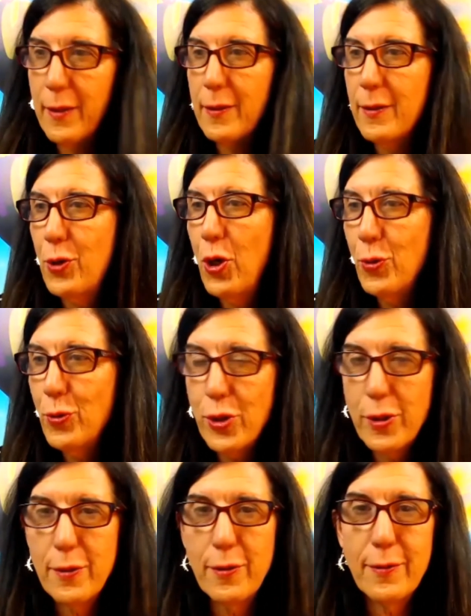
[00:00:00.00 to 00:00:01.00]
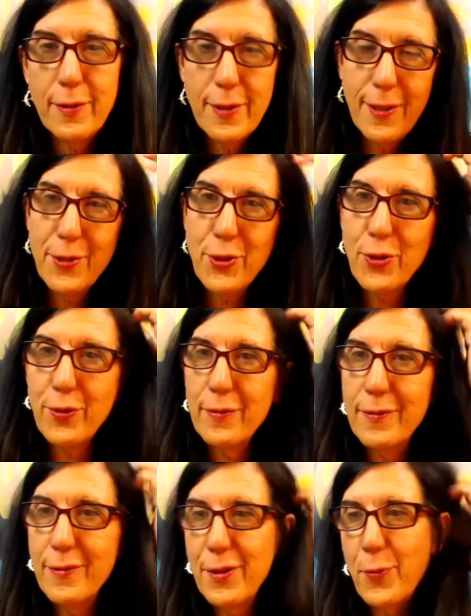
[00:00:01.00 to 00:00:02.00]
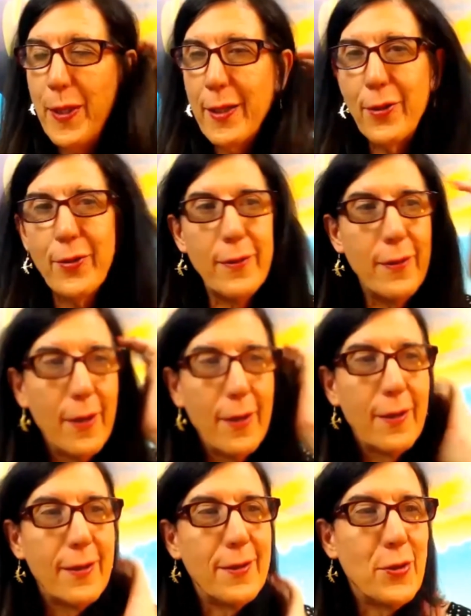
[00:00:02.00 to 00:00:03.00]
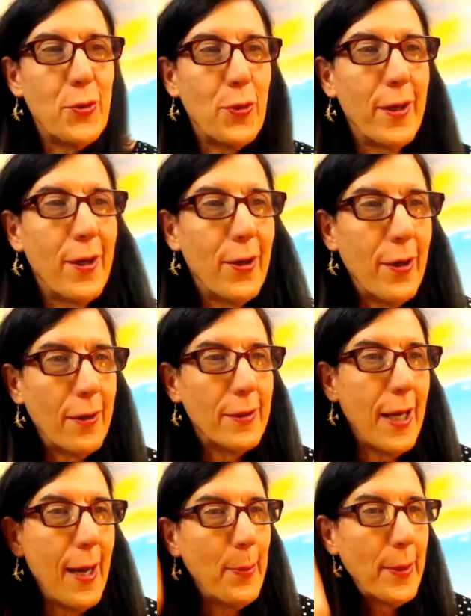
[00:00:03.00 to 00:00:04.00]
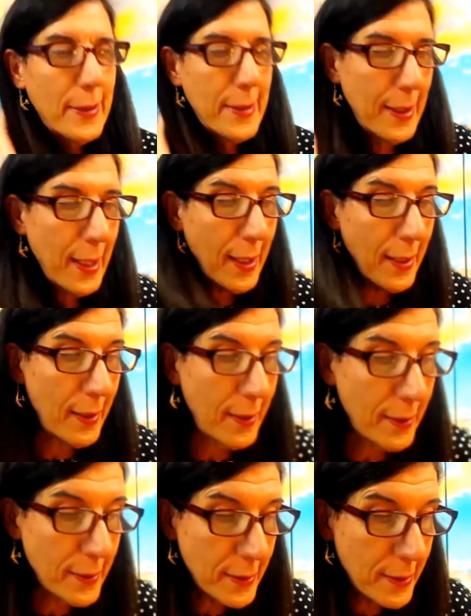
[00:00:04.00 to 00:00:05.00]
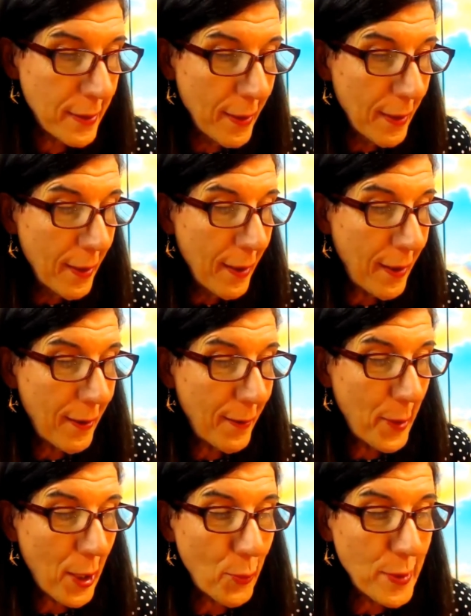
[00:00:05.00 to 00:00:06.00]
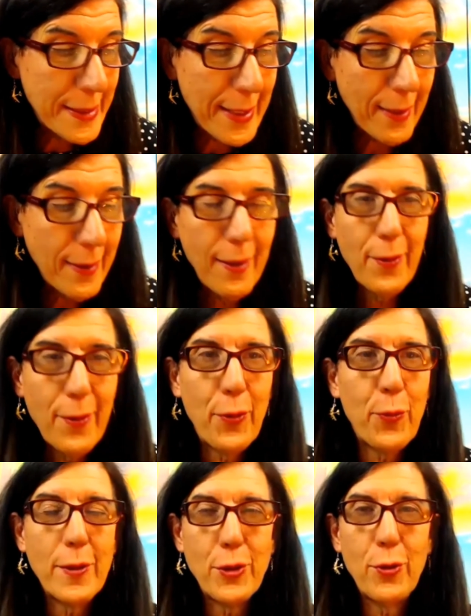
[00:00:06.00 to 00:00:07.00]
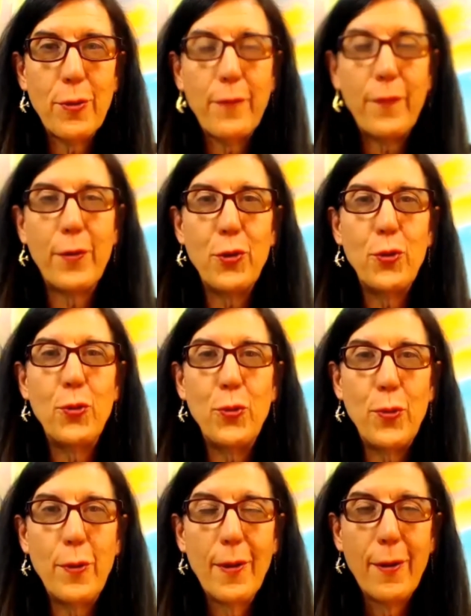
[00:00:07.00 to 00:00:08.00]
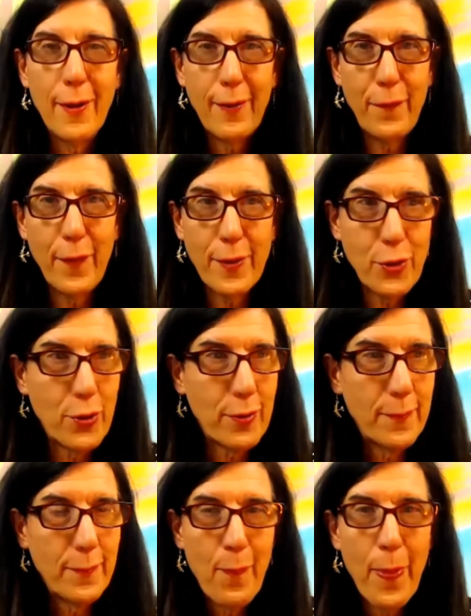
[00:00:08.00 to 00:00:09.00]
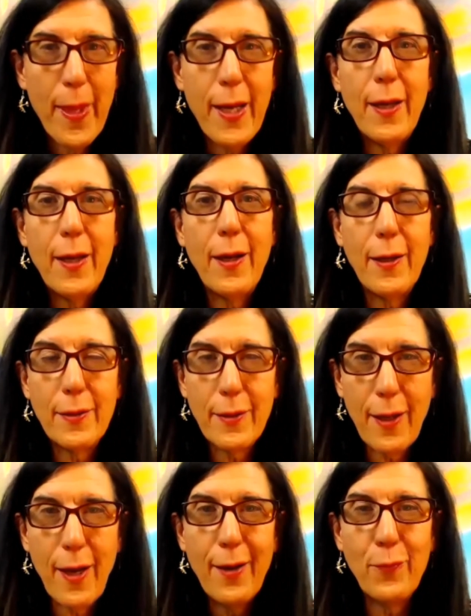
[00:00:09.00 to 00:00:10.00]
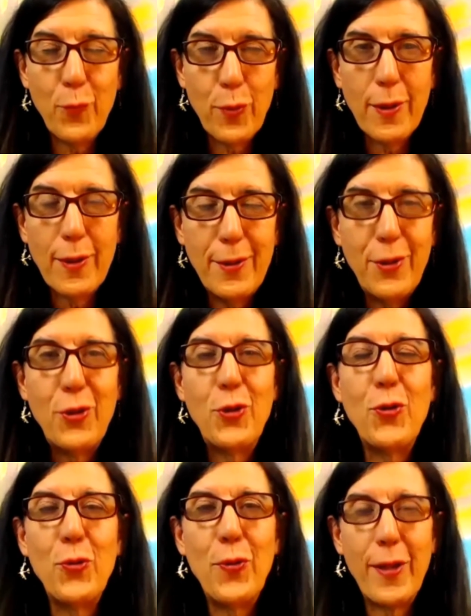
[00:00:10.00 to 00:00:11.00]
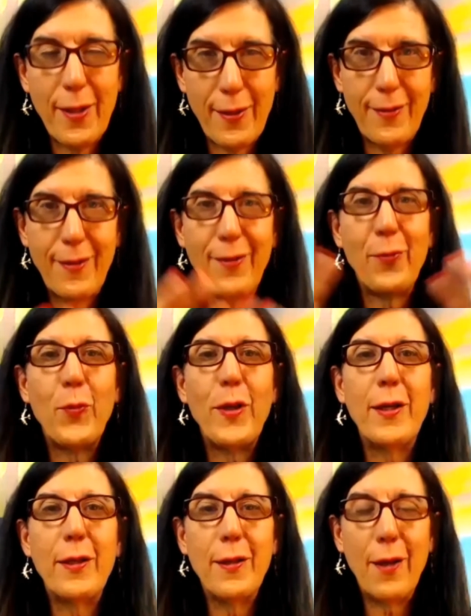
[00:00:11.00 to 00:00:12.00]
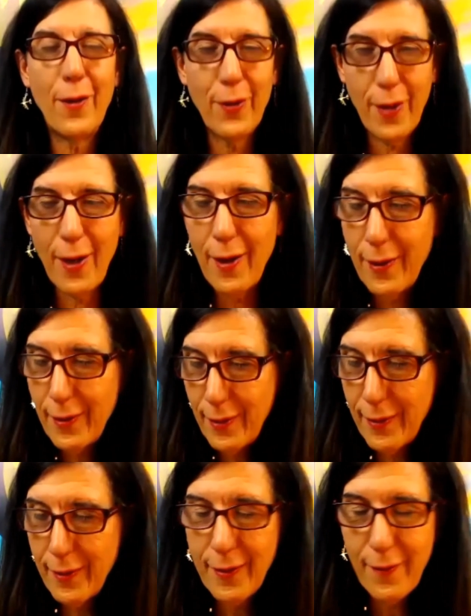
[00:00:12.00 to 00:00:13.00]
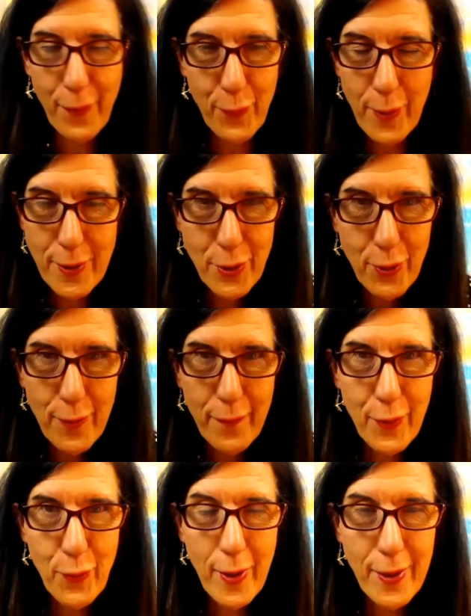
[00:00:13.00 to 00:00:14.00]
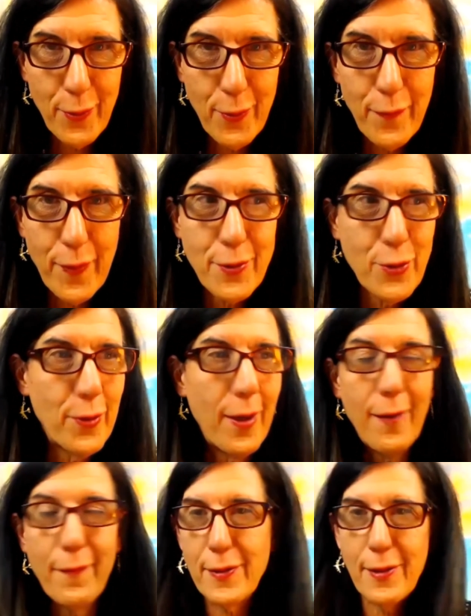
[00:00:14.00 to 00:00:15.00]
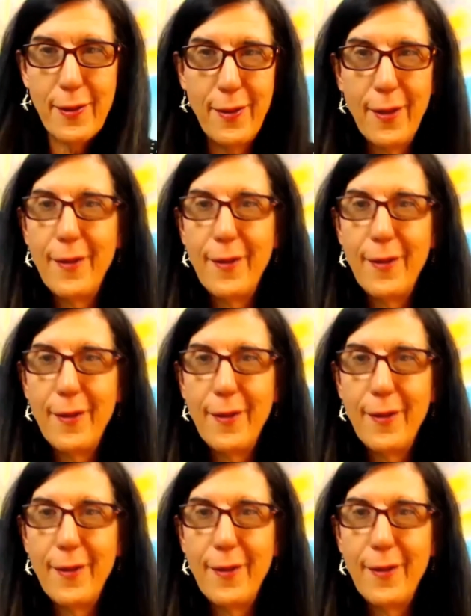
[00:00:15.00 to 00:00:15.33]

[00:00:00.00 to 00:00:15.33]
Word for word: coach, teacher, speaker extraordinaire. Our topic today is um, Are we standing on the threshold of a new adventure? And I really do think that we are on the threshold of a great new adventure. Obviously,